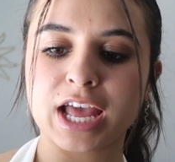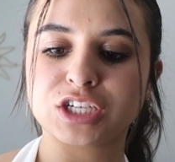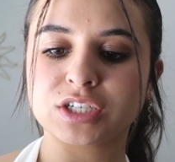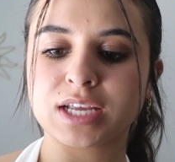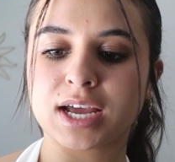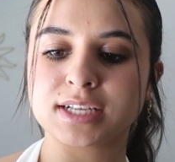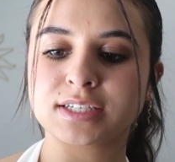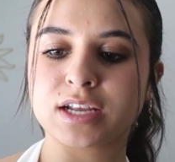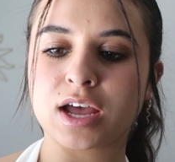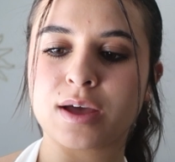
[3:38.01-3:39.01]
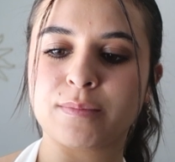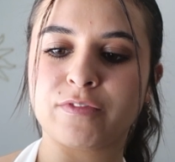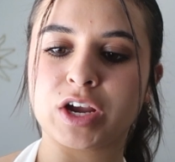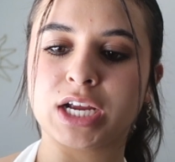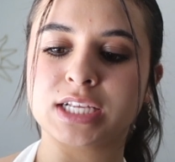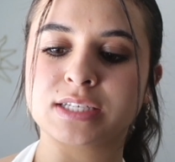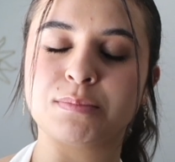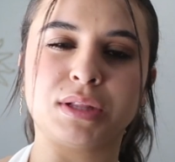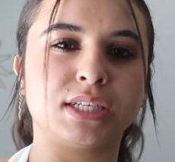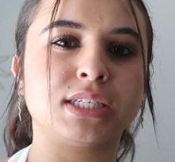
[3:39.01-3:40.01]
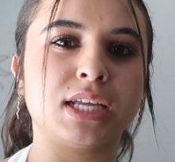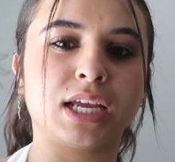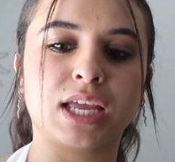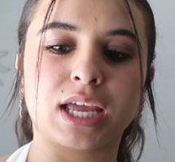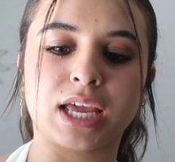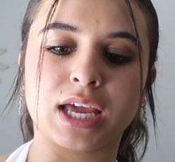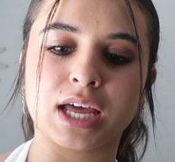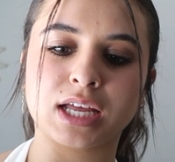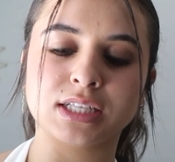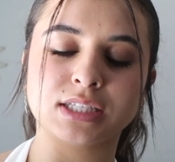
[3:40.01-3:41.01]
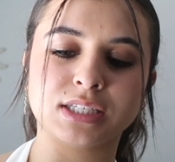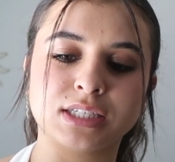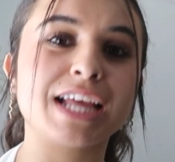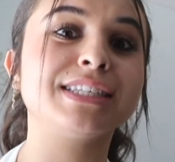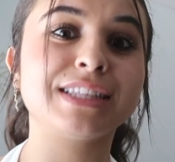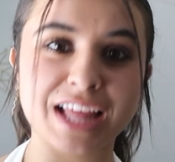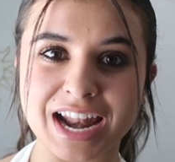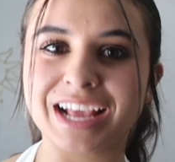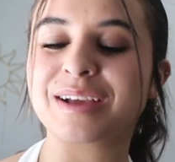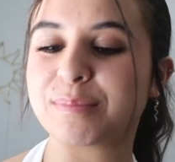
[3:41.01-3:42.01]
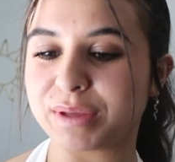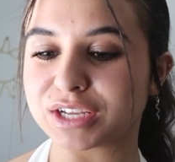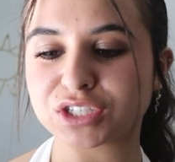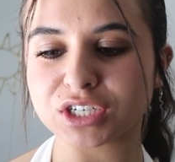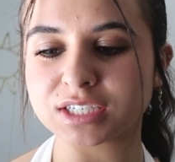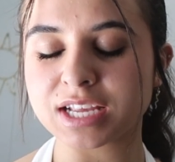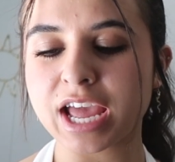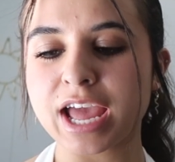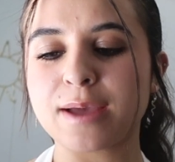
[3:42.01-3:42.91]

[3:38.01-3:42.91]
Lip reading: It just has some very simplistic and aesthetic pictures.